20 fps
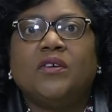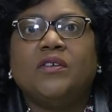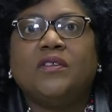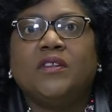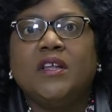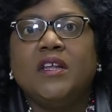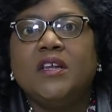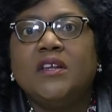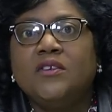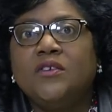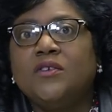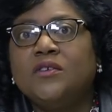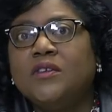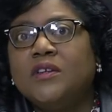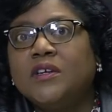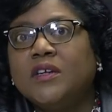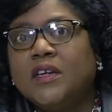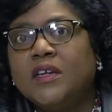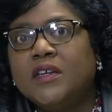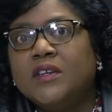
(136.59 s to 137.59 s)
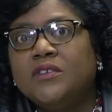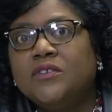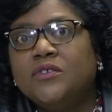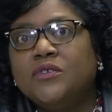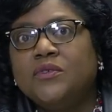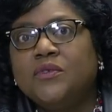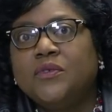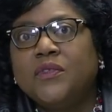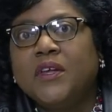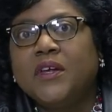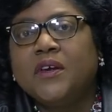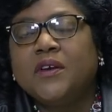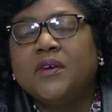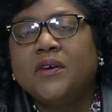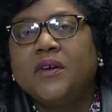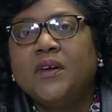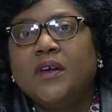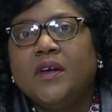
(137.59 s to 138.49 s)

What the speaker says: Then you look into their